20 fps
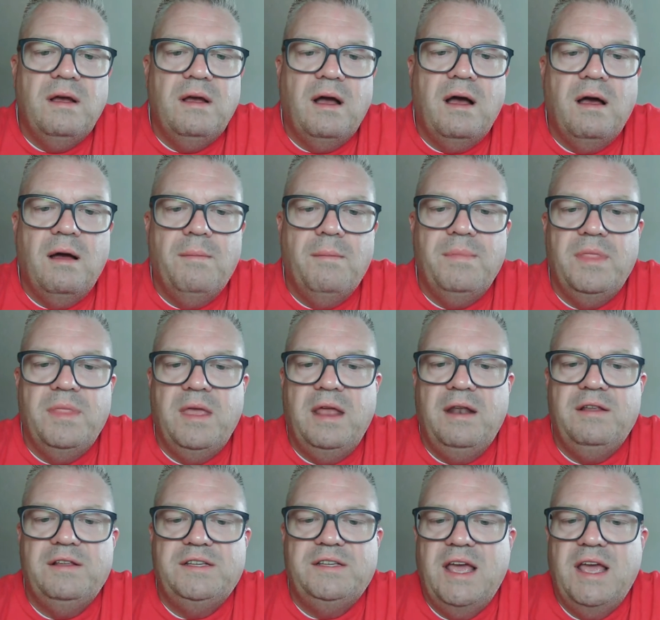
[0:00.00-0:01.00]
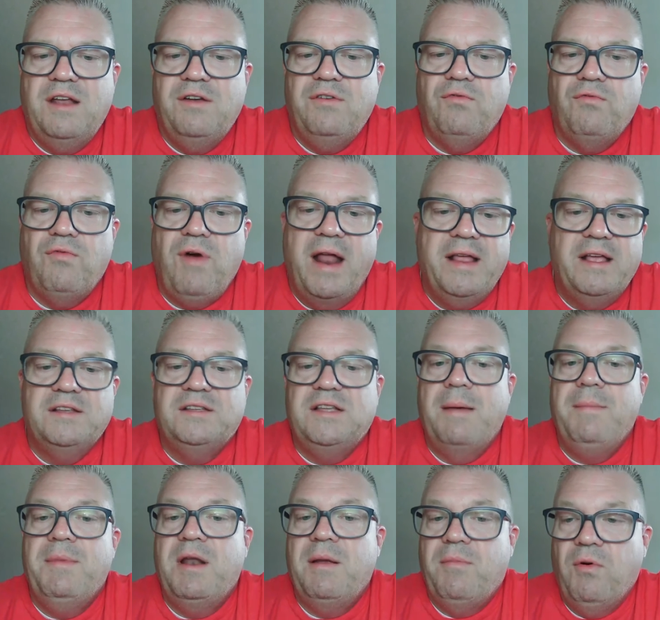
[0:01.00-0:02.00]
And it said writing
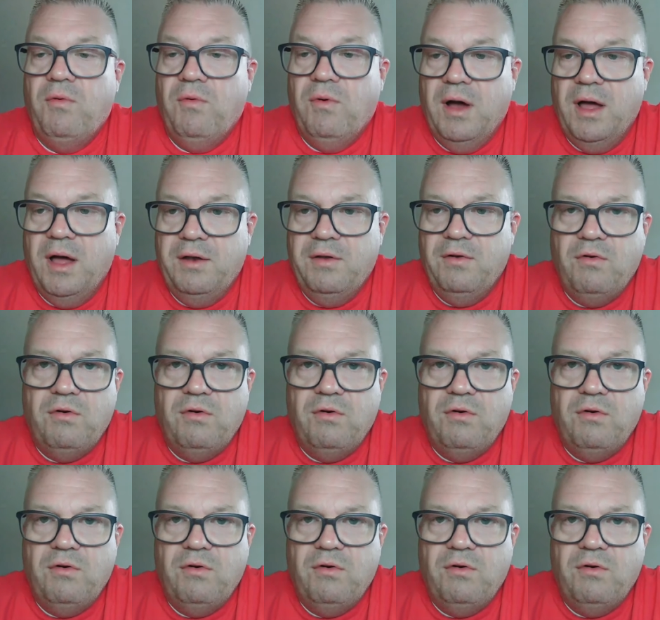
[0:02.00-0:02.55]
assignment number one